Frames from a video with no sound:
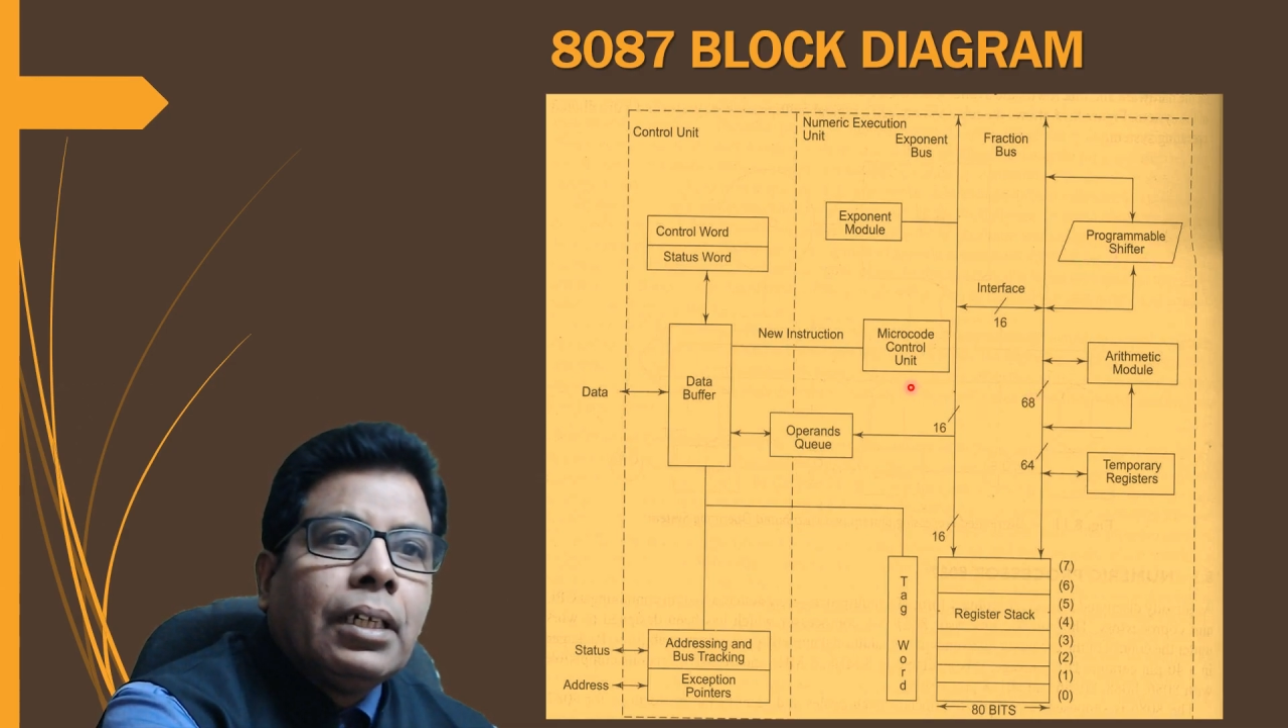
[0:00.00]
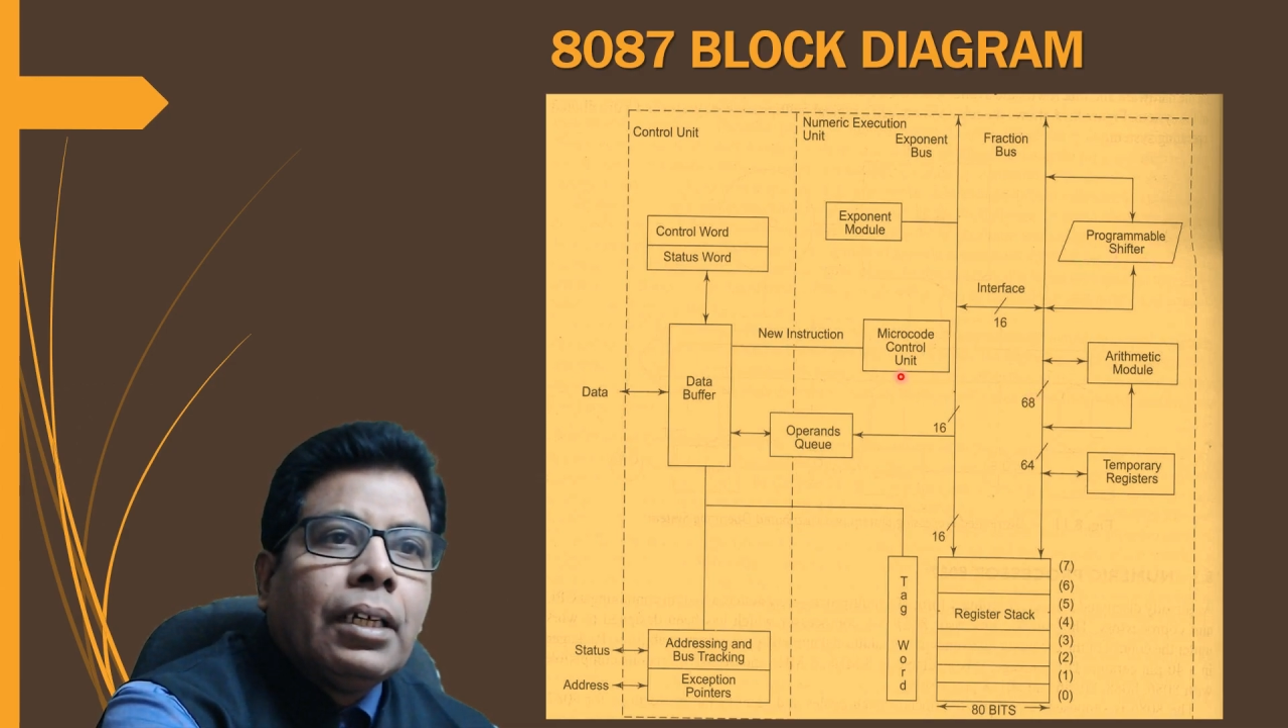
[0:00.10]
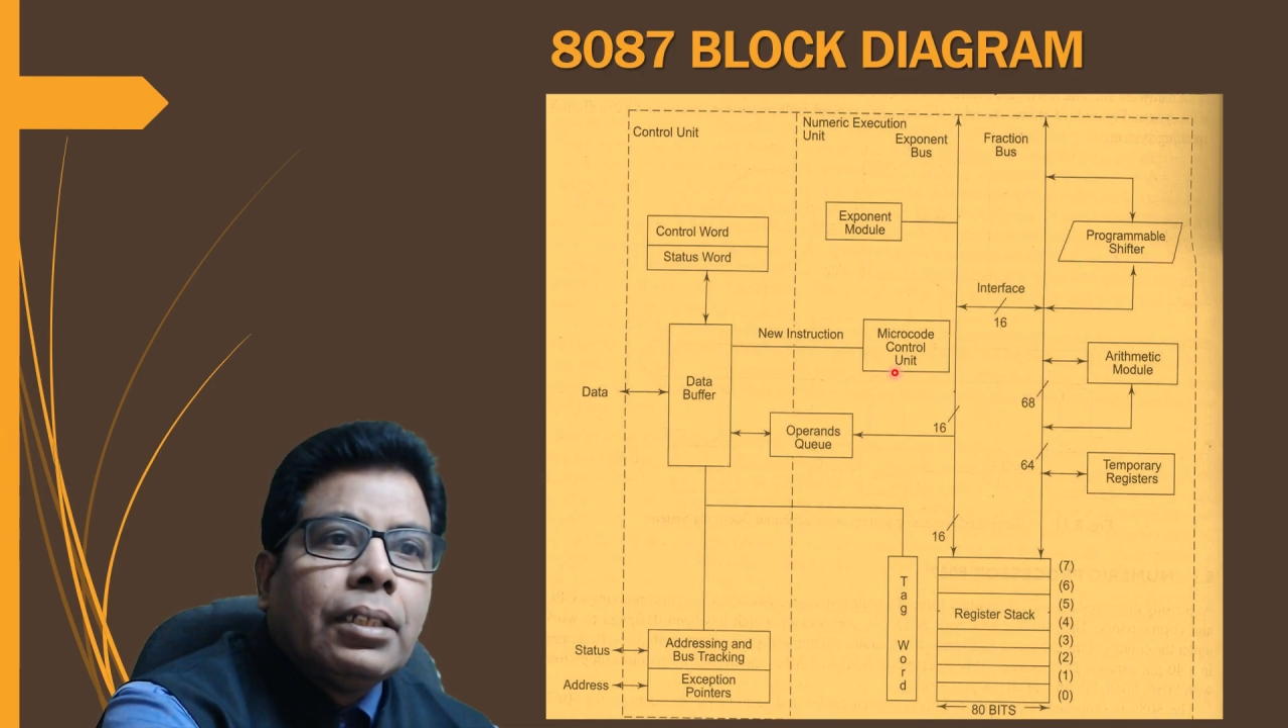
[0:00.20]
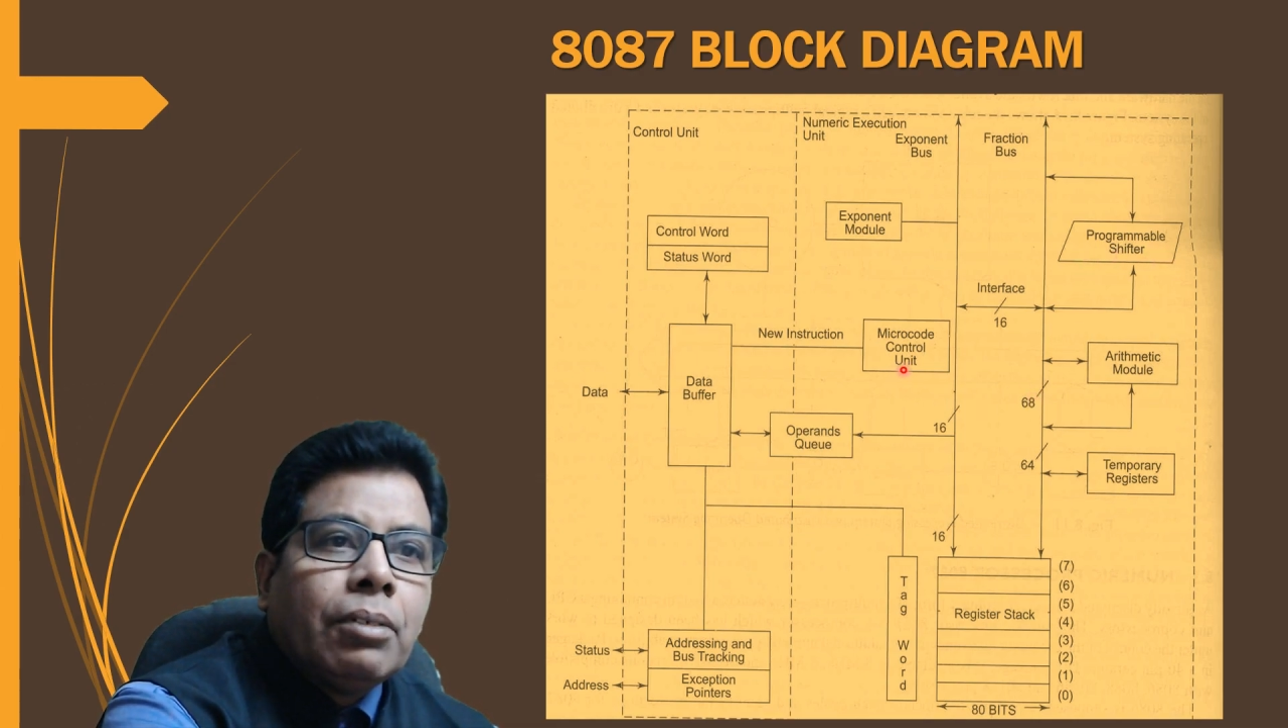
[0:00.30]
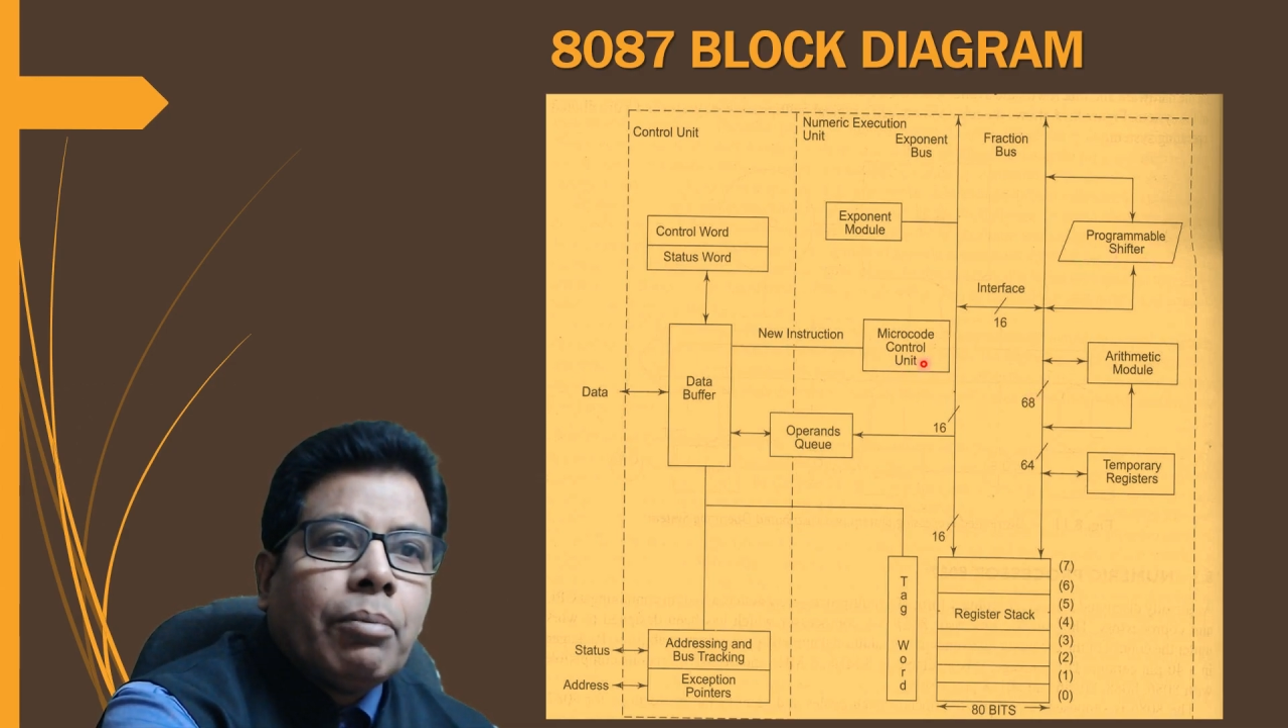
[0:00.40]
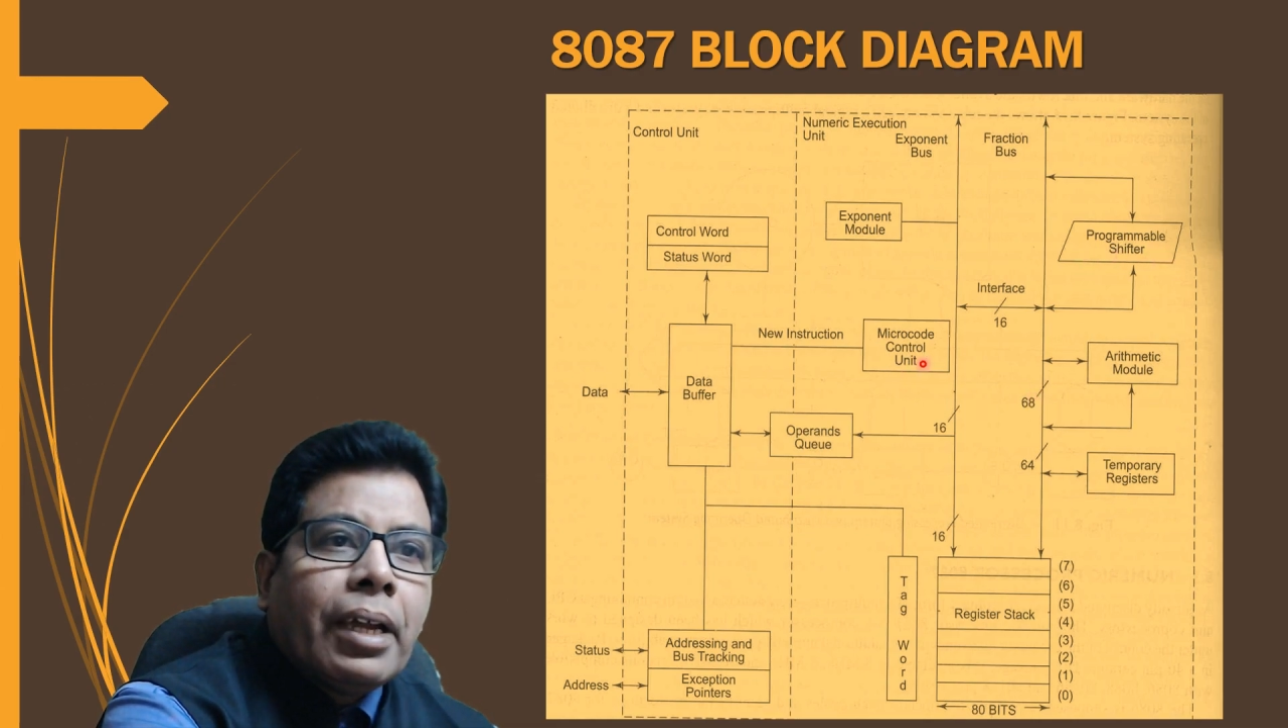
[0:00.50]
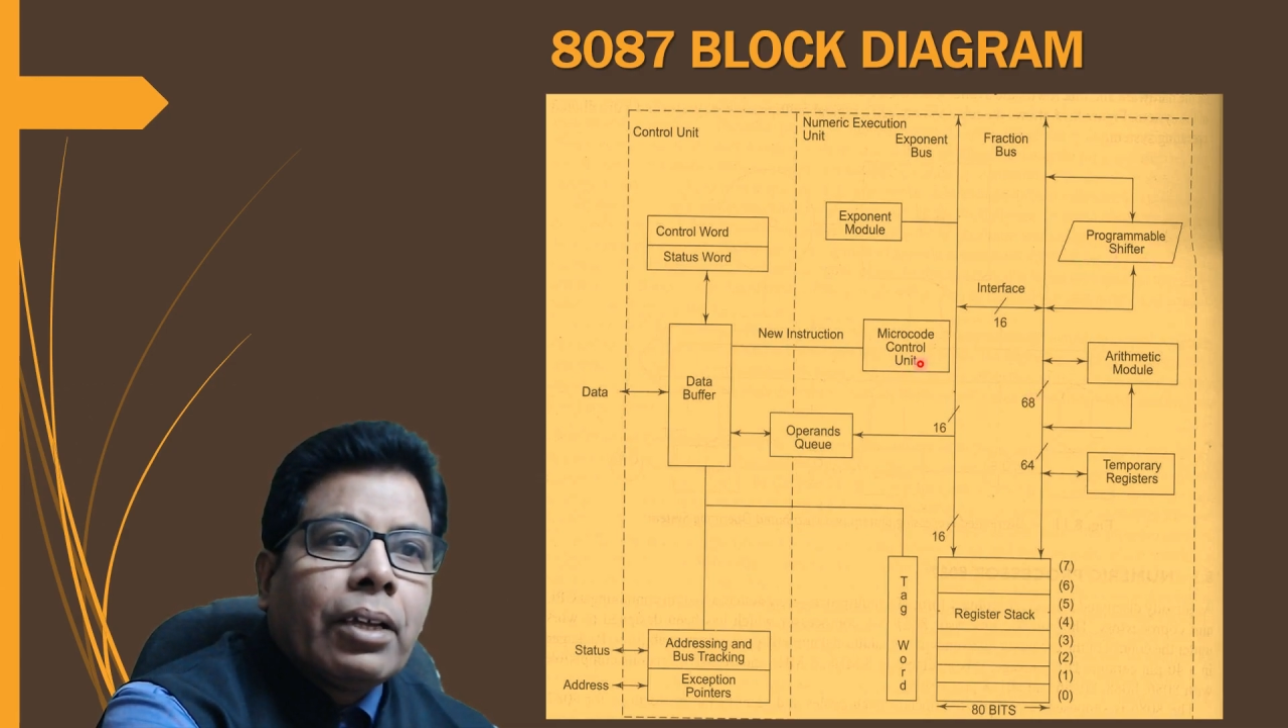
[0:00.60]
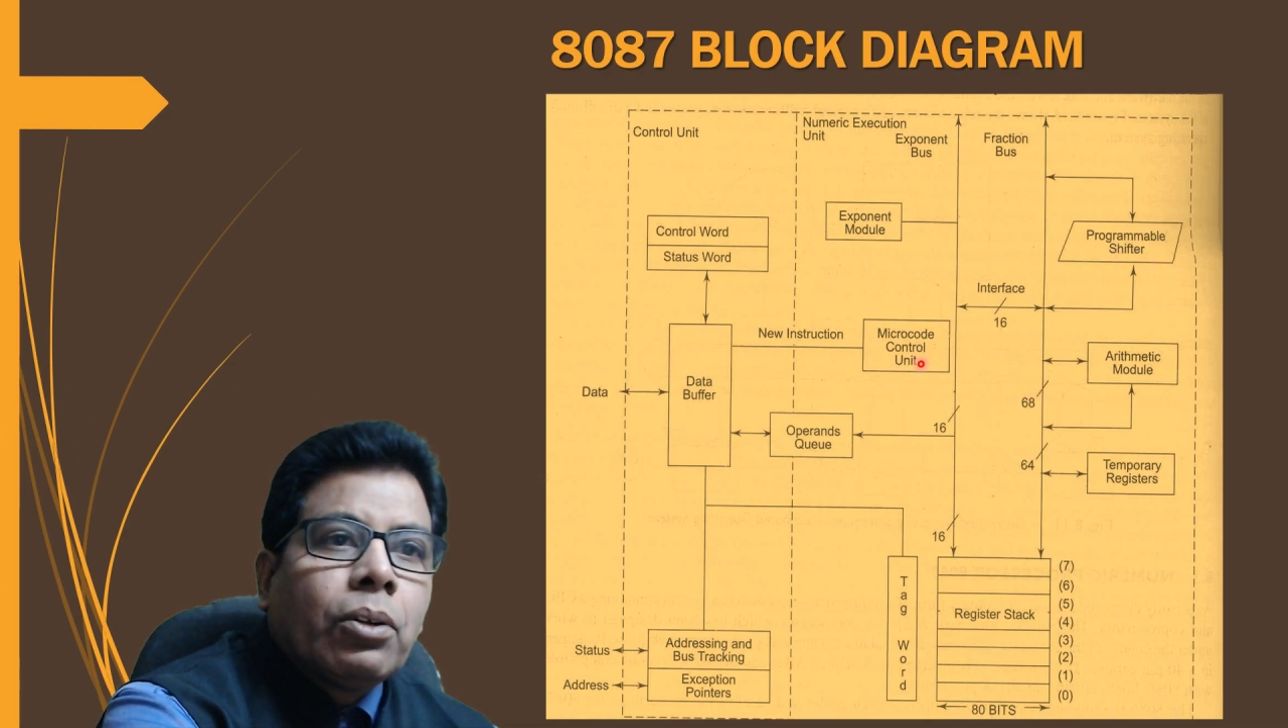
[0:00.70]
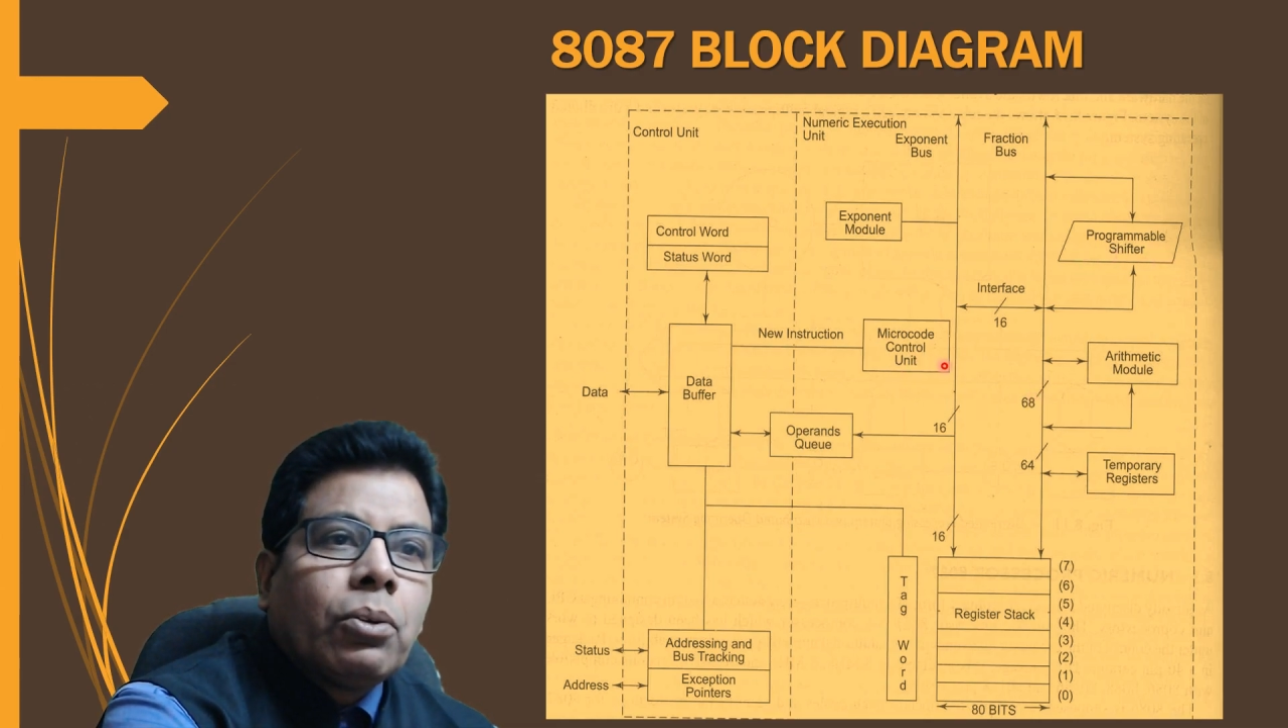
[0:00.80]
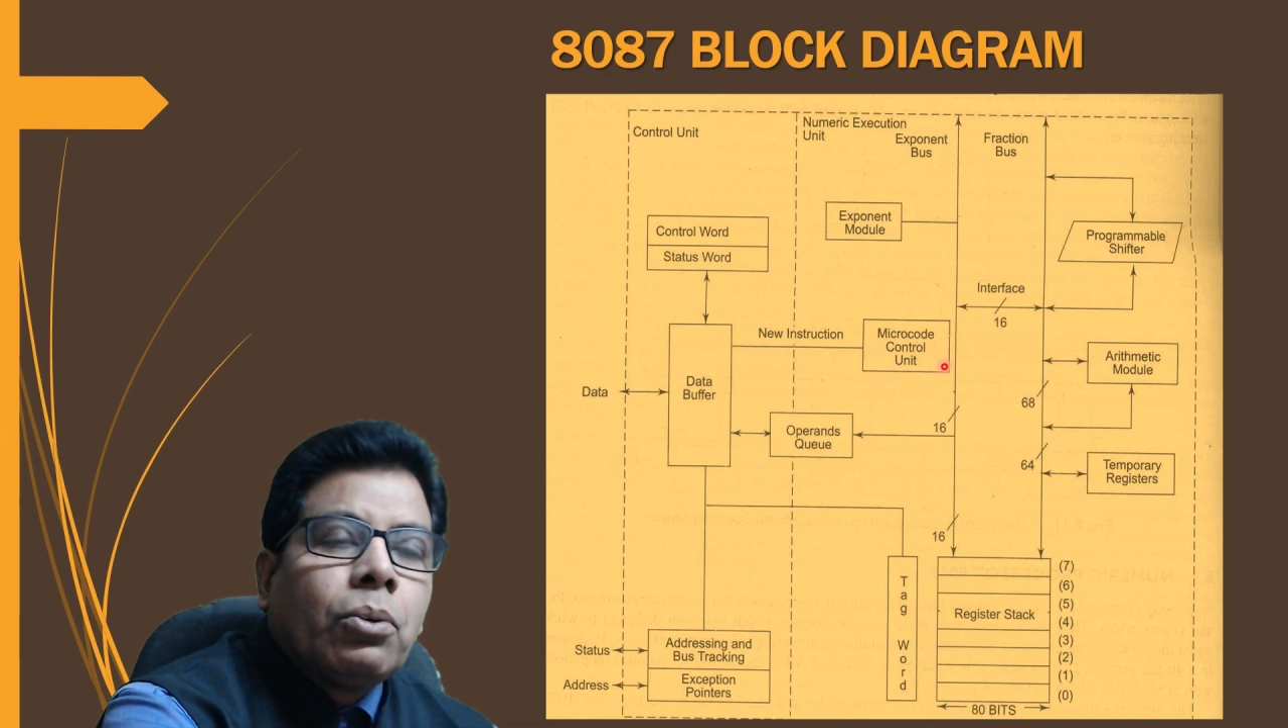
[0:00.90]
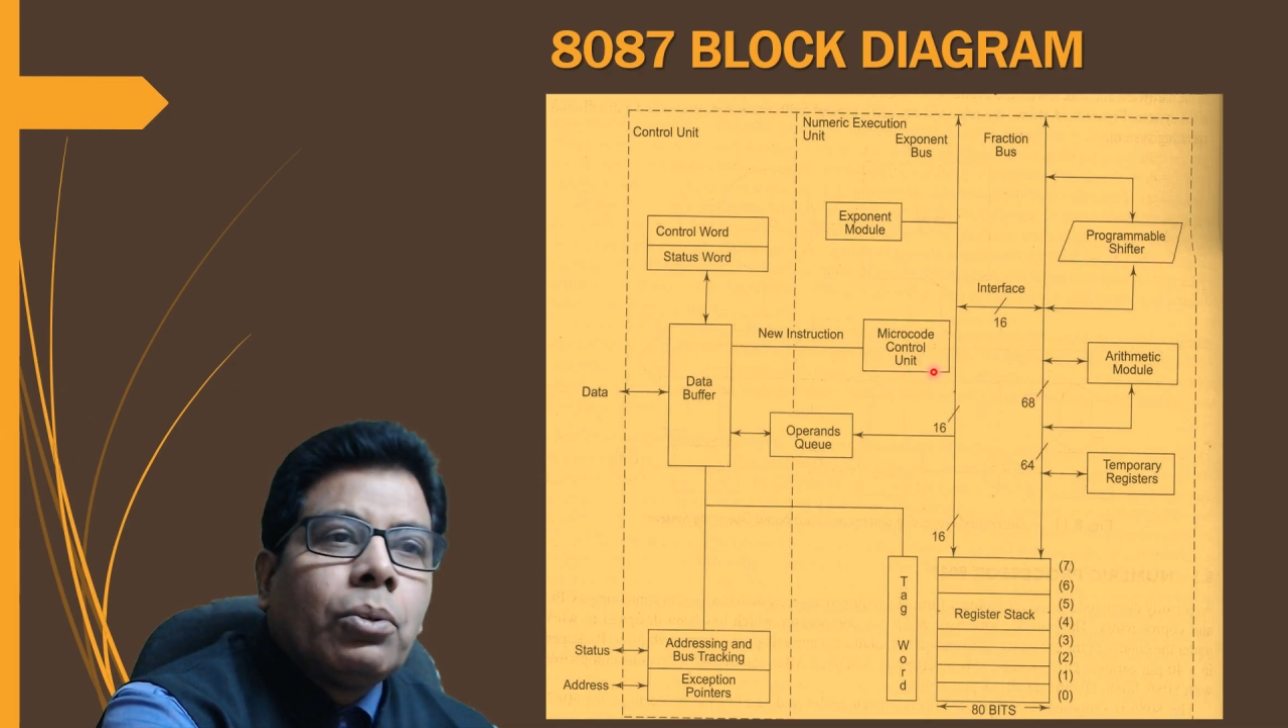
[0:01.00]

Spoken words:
then microcode